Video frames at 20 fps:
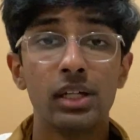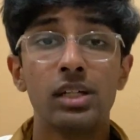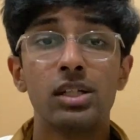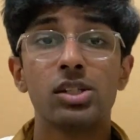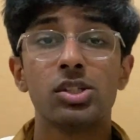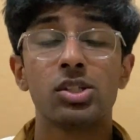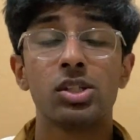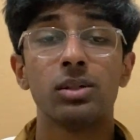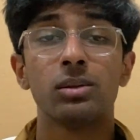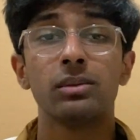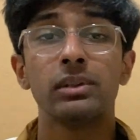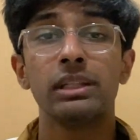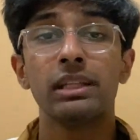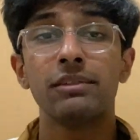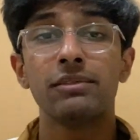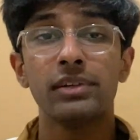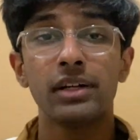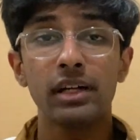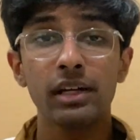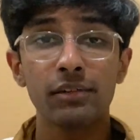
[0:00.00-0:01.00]
So the
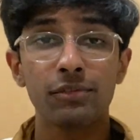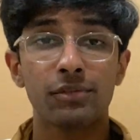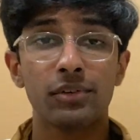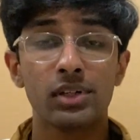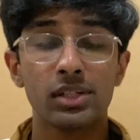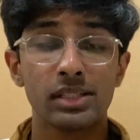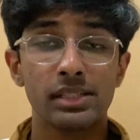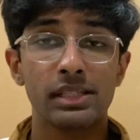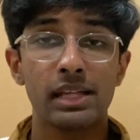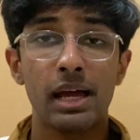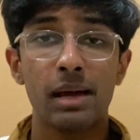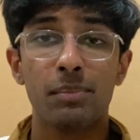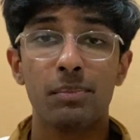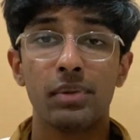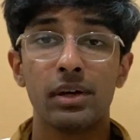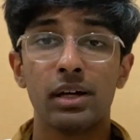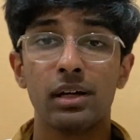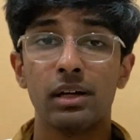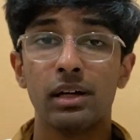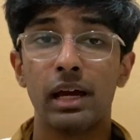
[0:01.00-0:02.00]
very first step
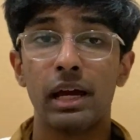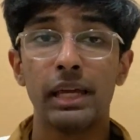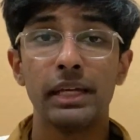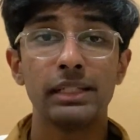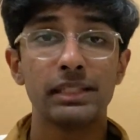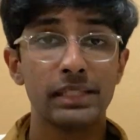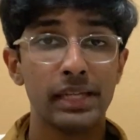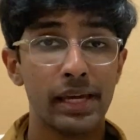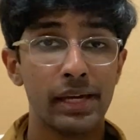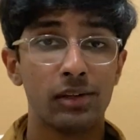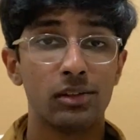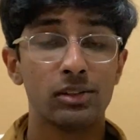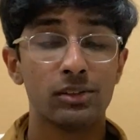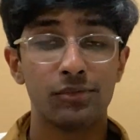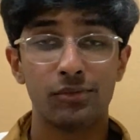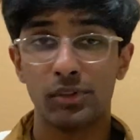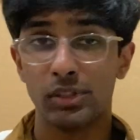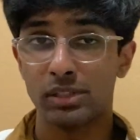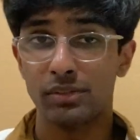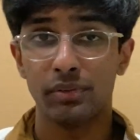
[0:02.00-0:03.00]
entails,
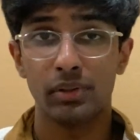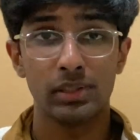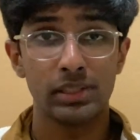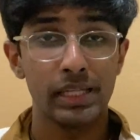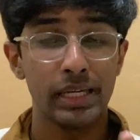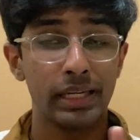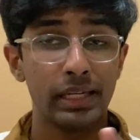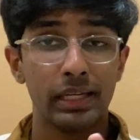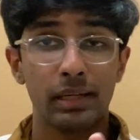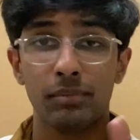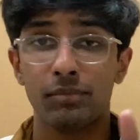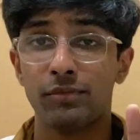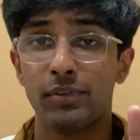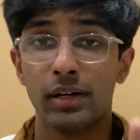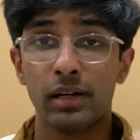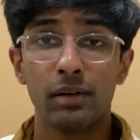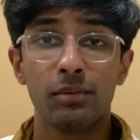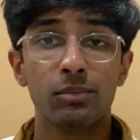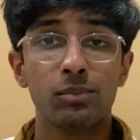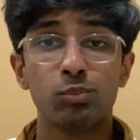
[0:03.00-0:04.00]
first of all, taking
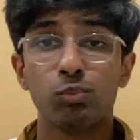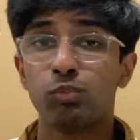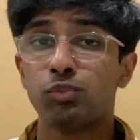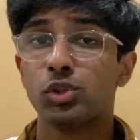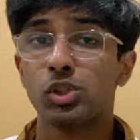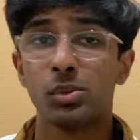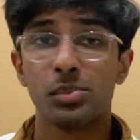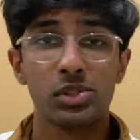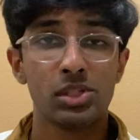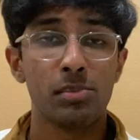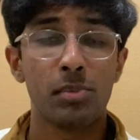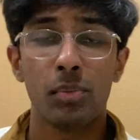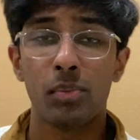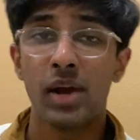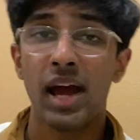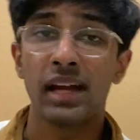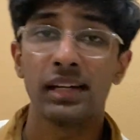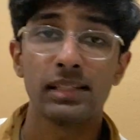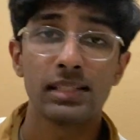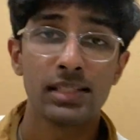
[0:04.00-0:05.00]
a super simple
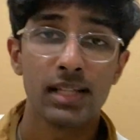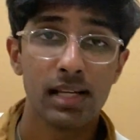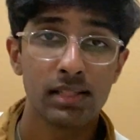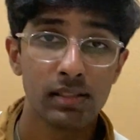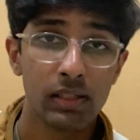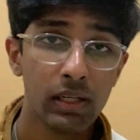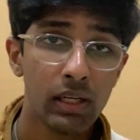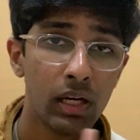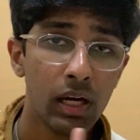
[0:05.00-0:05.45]
practice test.